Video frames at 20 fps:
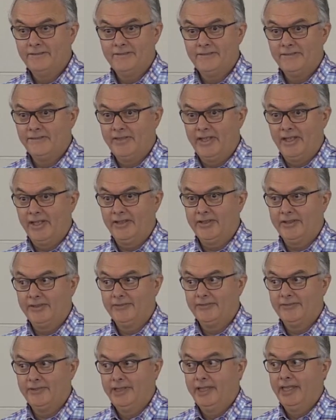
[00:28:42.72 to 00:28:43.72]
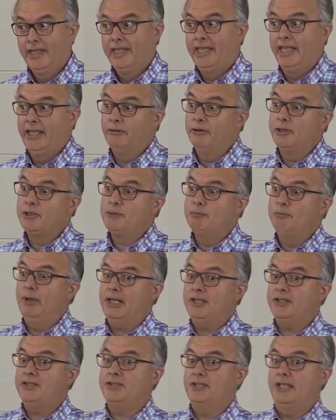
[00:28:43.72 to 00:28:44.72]
No. There is
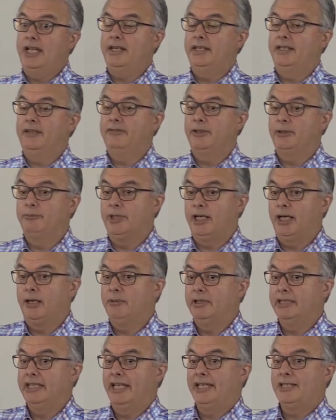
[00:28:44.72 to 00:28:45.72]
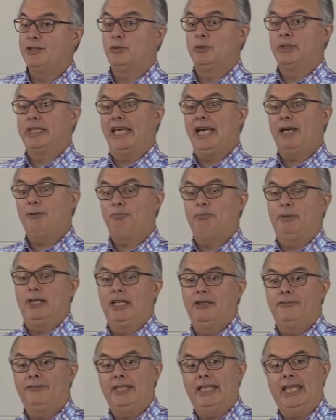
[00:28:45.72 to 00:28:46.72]
much study of the Bible that is without
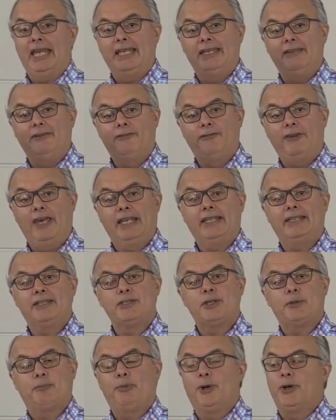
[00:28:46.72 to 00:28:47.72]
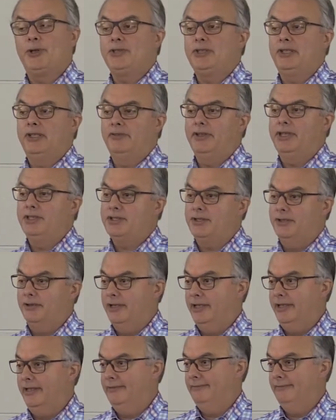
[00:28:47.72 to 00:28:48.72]
benefit and in fact is a positive injury.